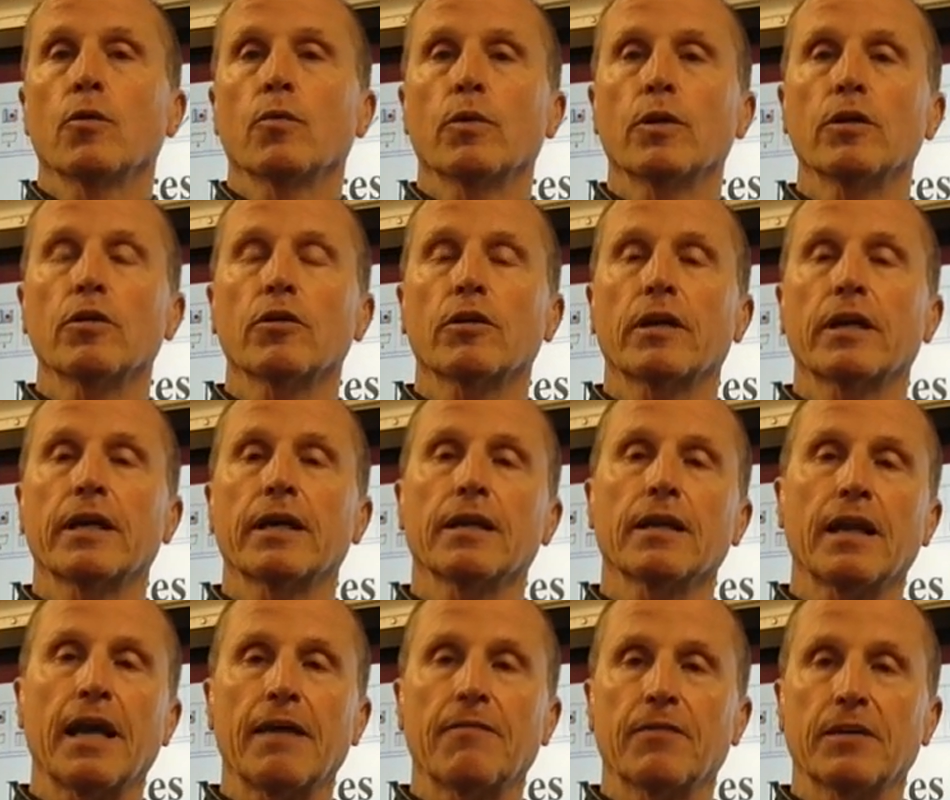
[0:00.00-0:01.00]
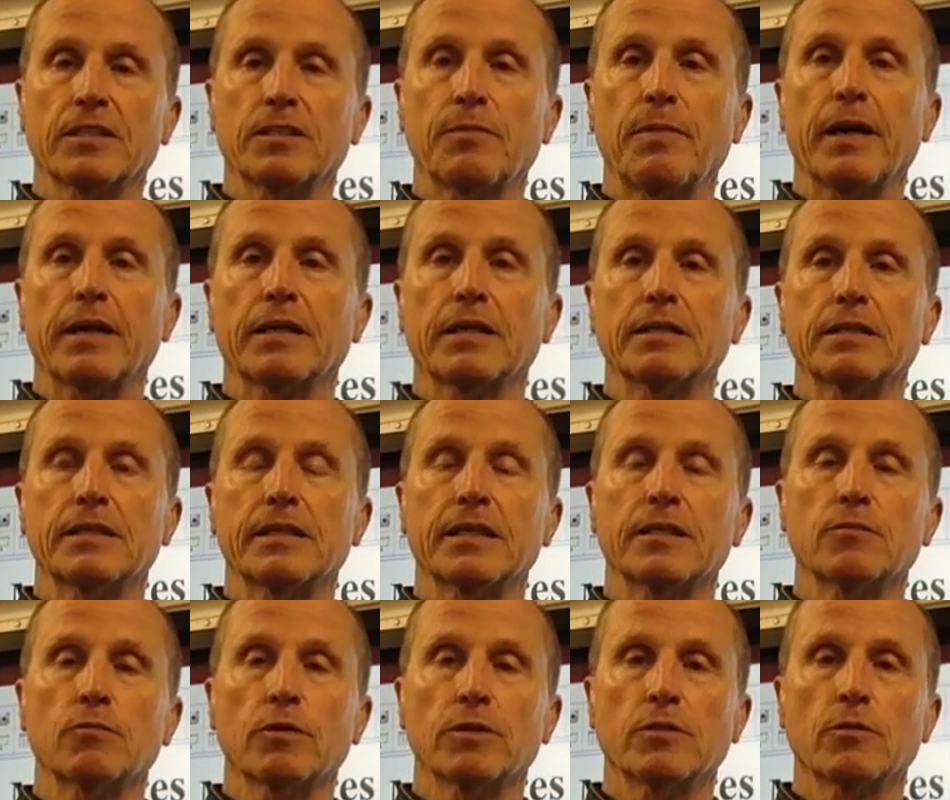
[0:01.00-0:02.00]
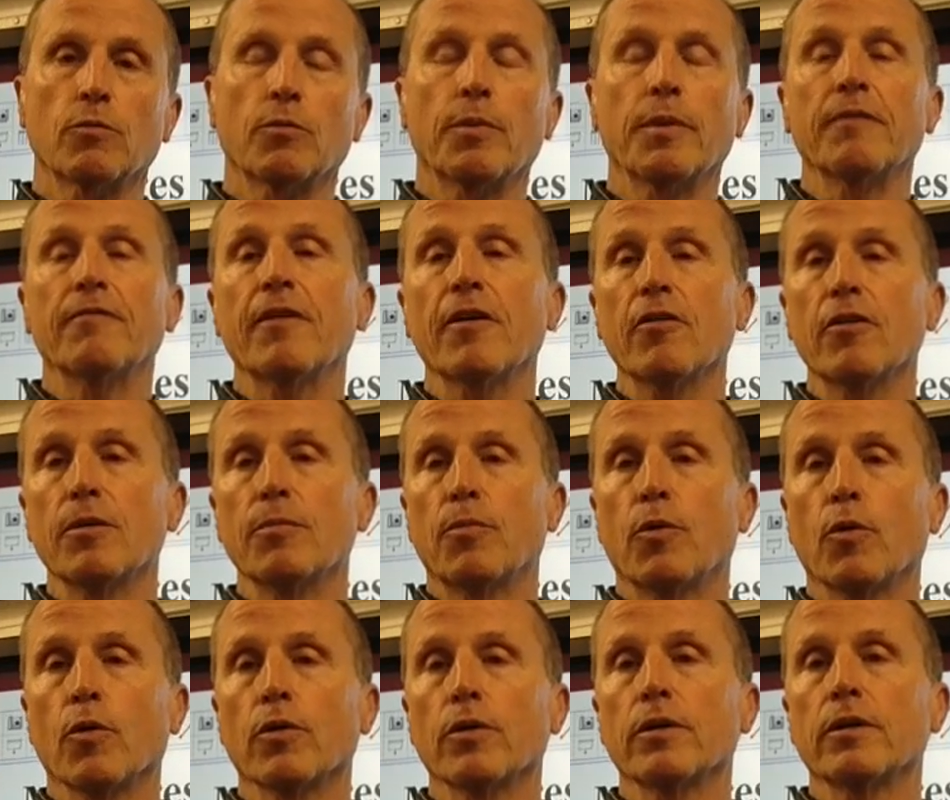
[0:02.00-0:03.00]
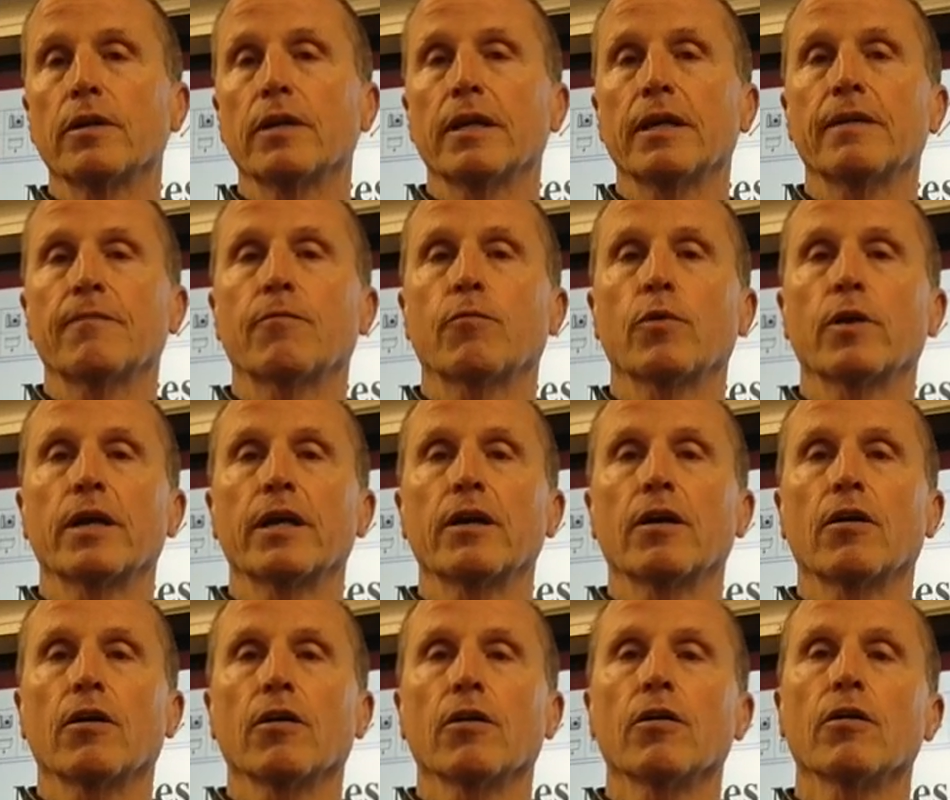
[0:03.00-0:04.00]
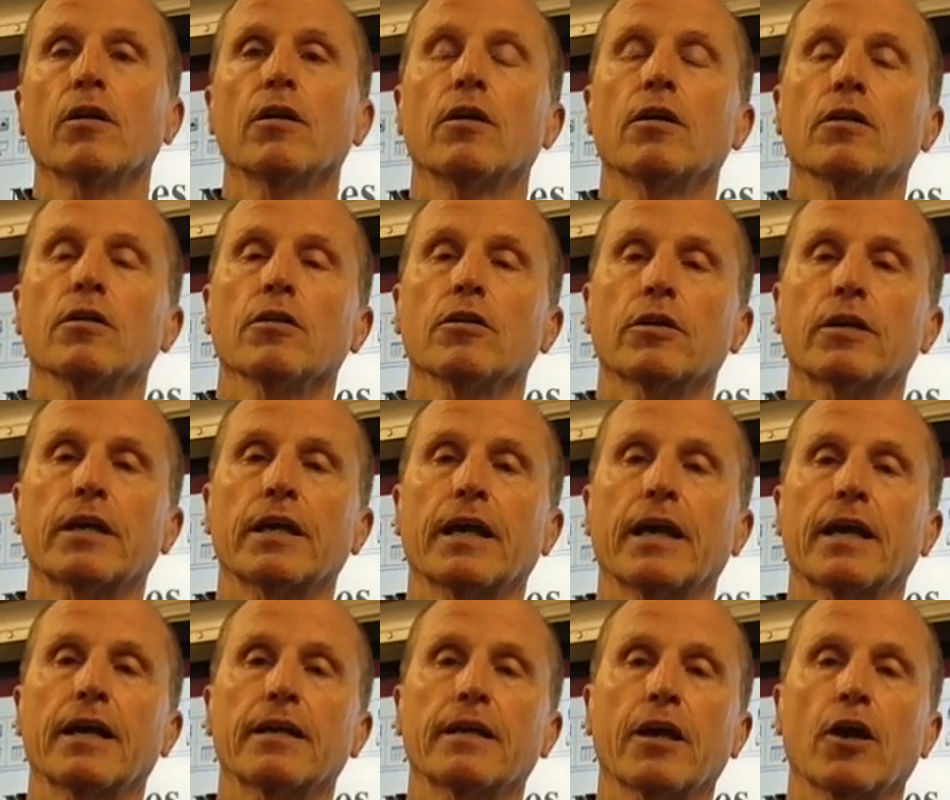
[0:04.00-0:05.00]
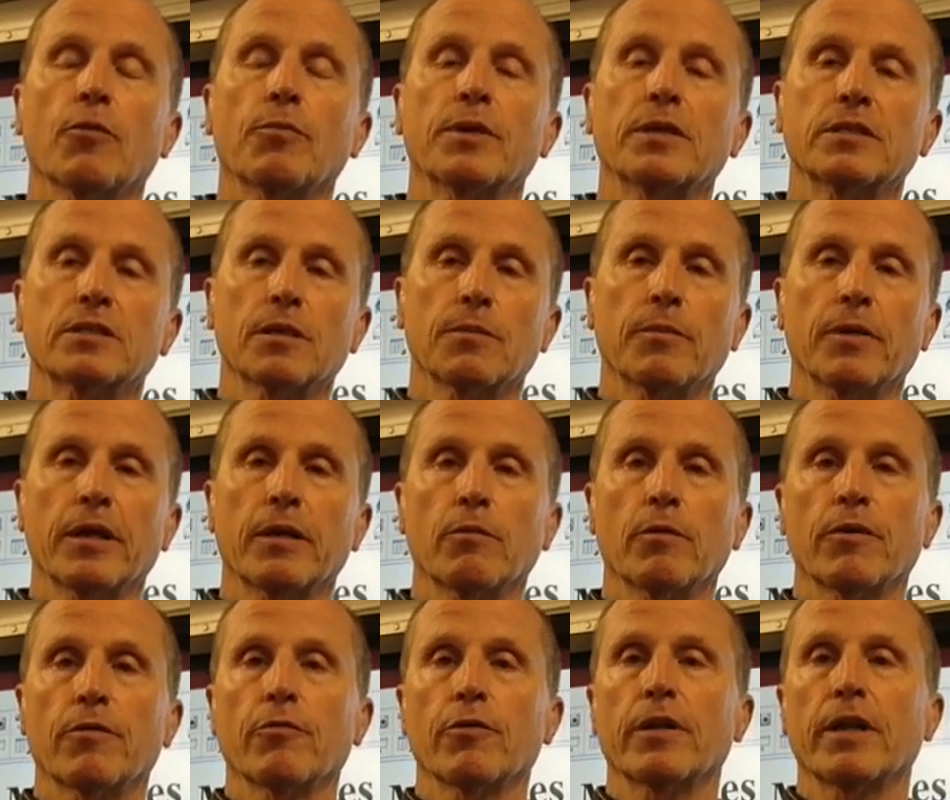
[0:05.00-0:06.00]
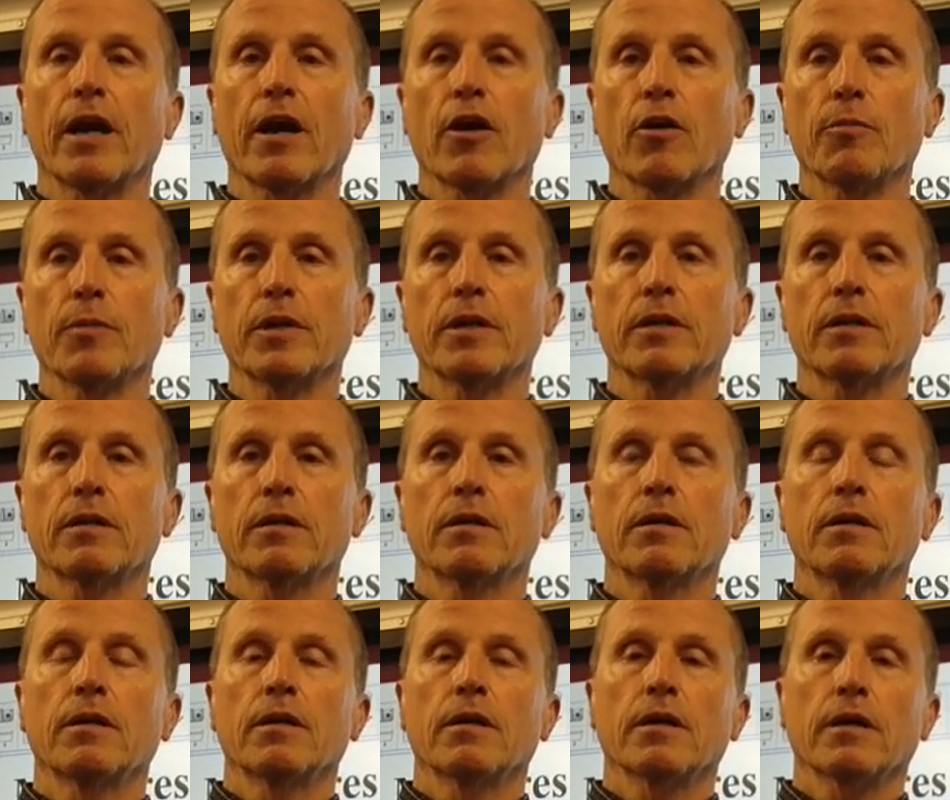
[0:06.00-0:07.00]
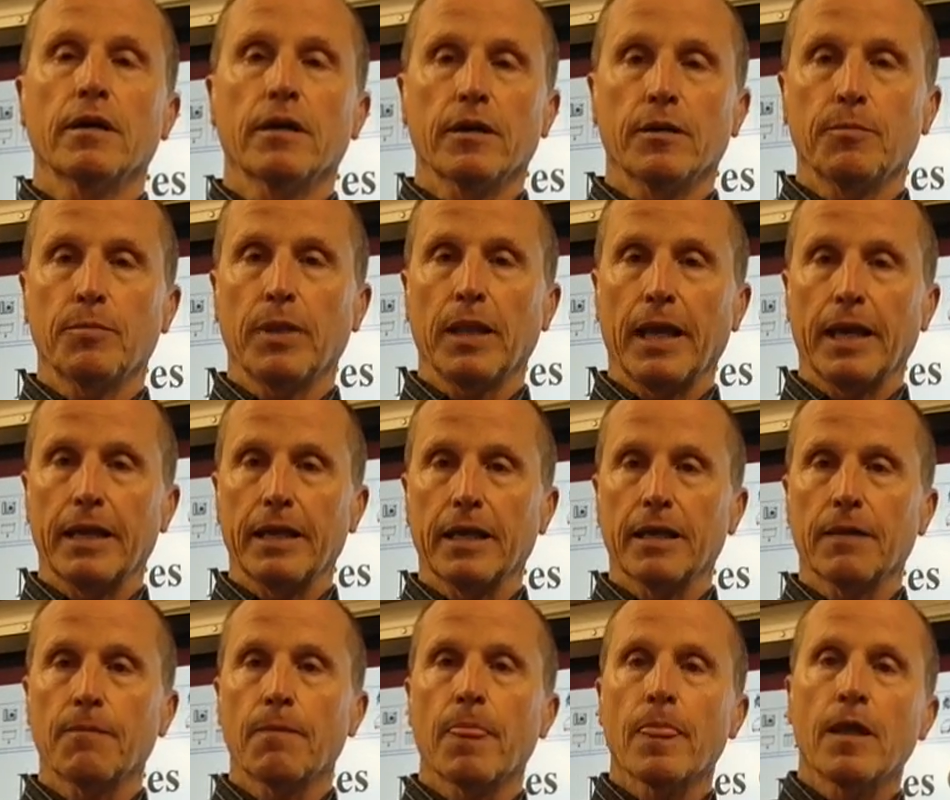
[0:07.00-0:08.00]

when looking at life expectancies, which would be very important if we are looking at helping somebody with retirement uh, planning.